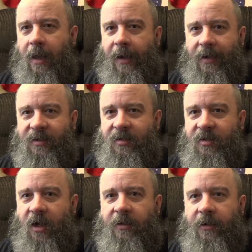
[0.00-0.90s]
and I
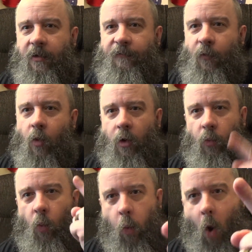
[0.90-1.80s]
sincerely look
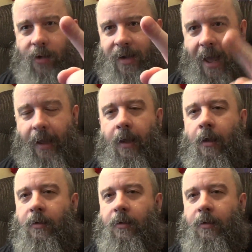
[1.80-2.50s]
forward one day